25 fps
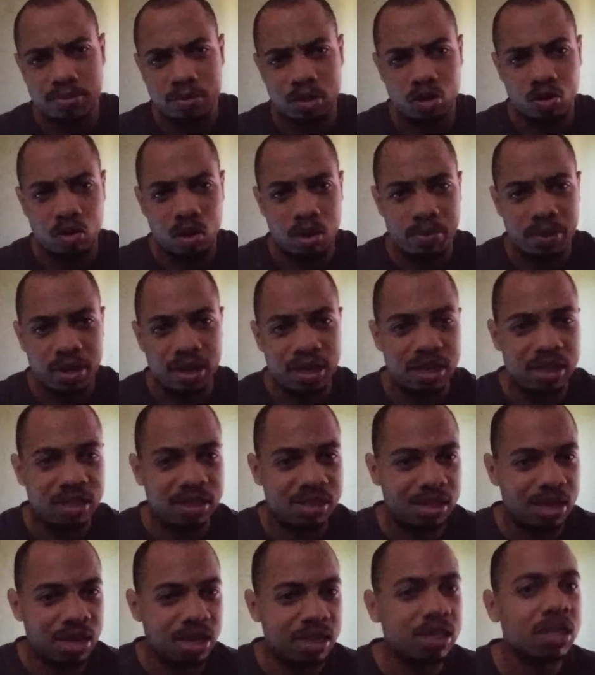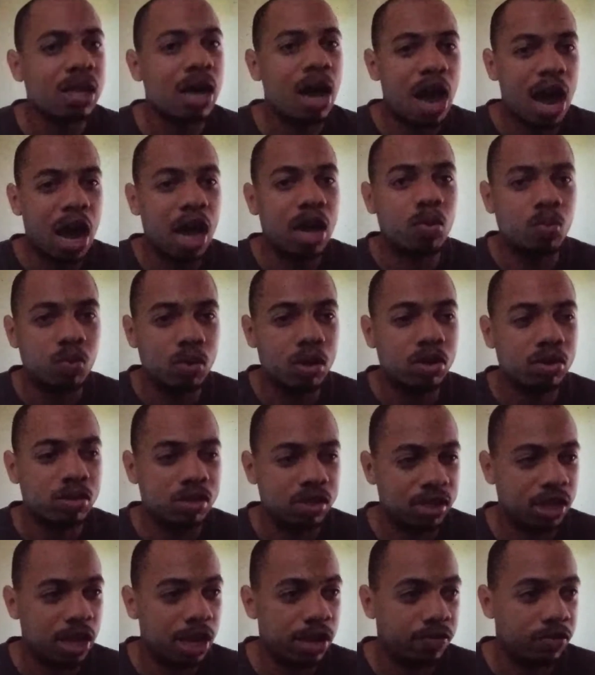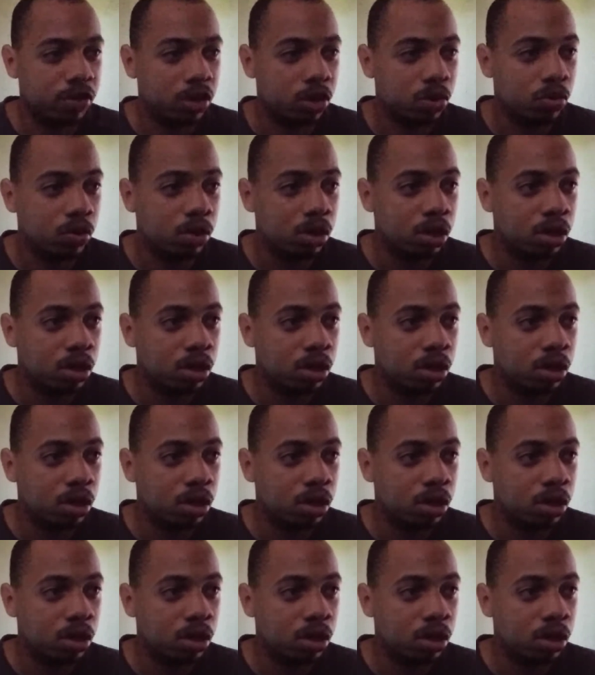to him and he says, "I will save you."